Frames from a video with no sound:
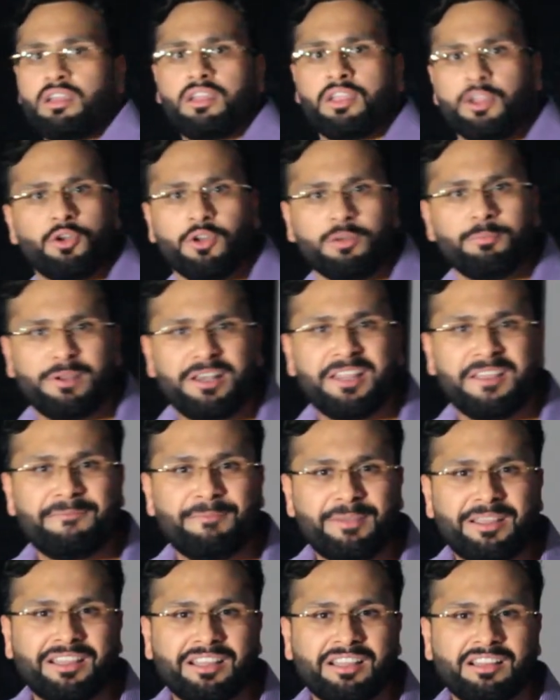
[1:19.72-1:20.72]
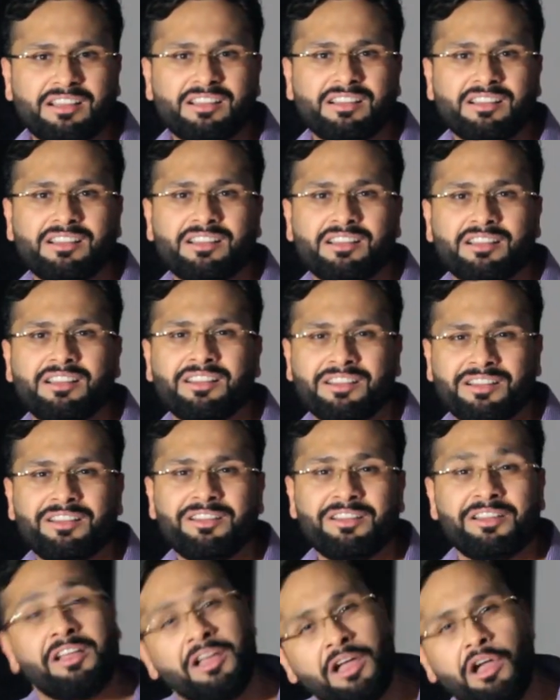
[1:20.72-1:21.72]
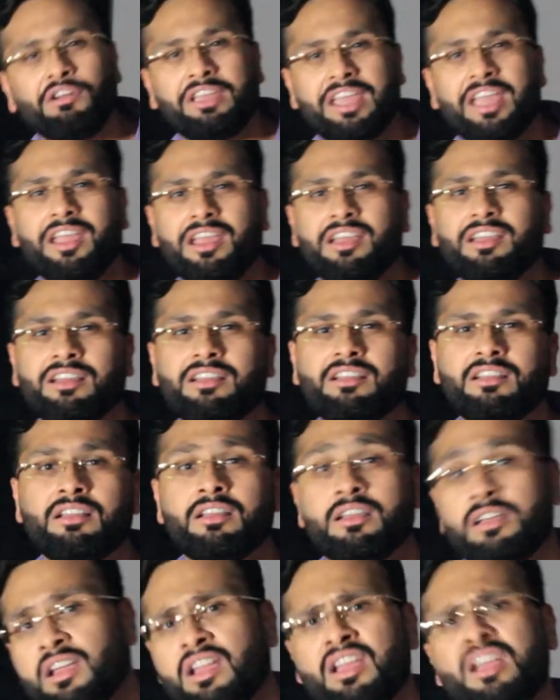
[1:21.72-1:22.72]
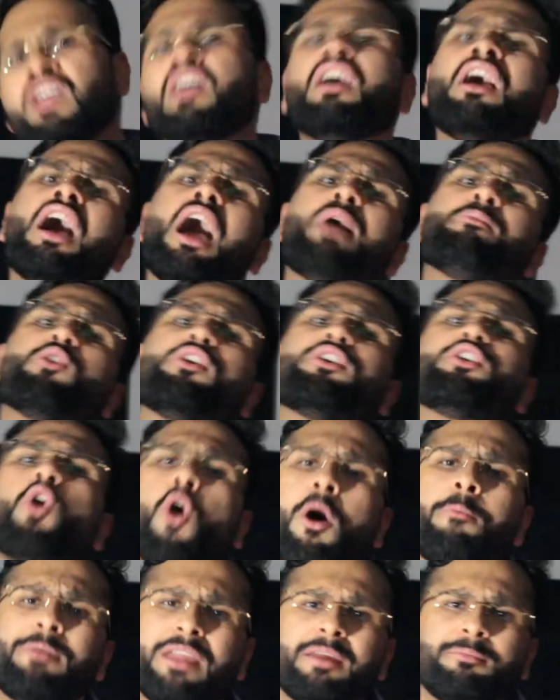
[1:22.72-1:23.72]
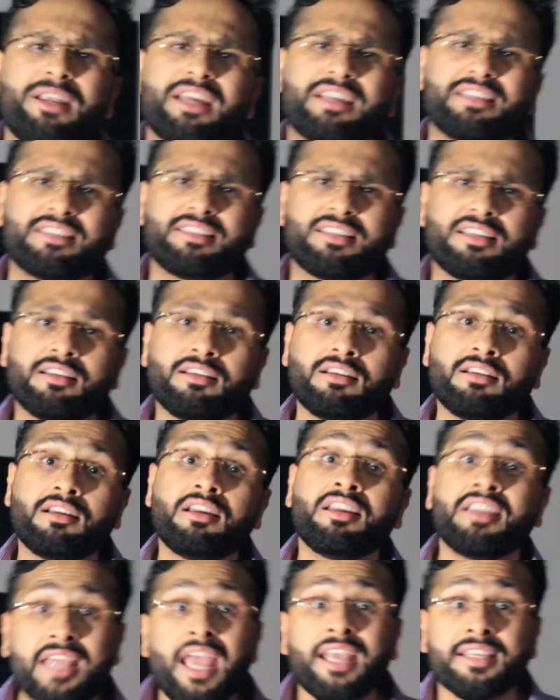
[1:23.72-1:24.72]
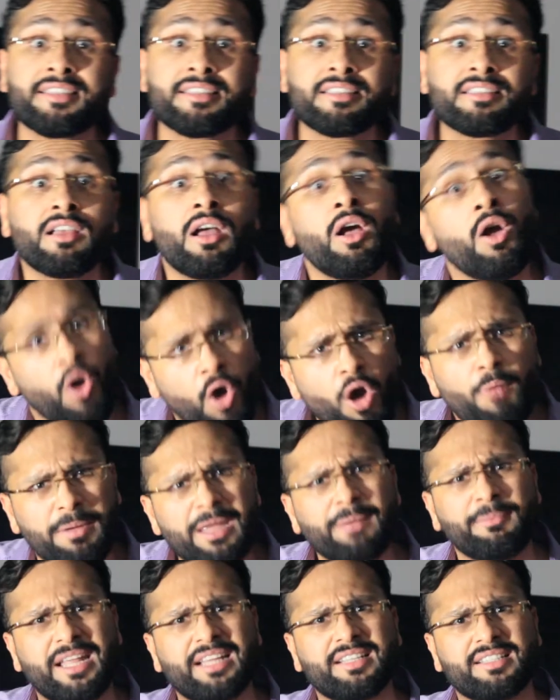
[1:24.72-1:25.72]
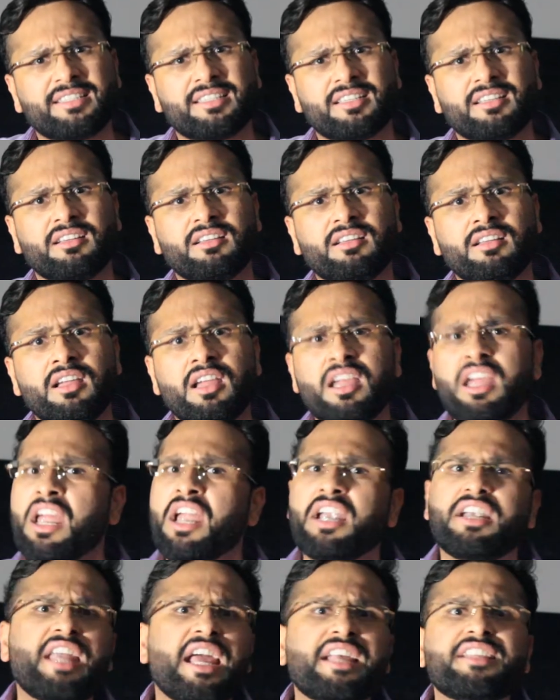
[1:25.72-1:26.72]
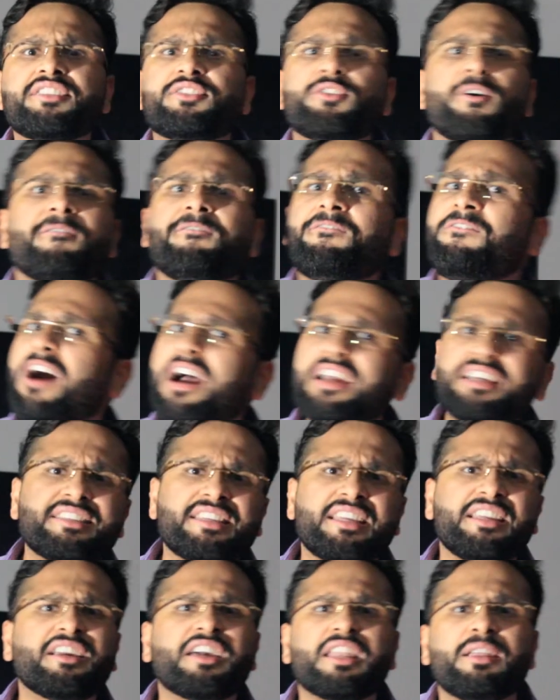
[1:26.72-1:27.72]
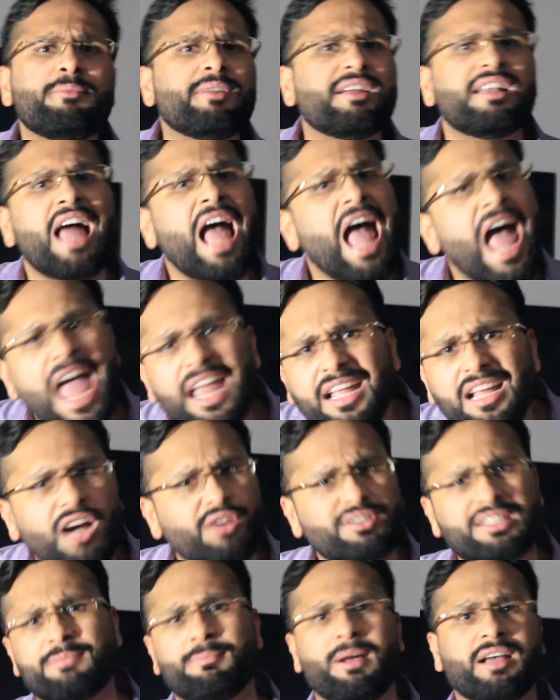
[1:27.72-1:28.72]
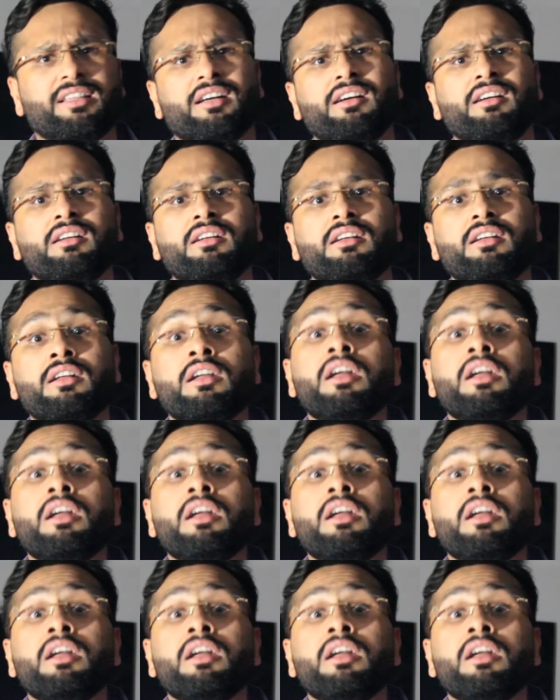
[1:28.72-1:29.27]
You don't believe me? Okay. I'm going to opium dens. Yes, opium dens. Dens of vice and criminal hangouts, Mother.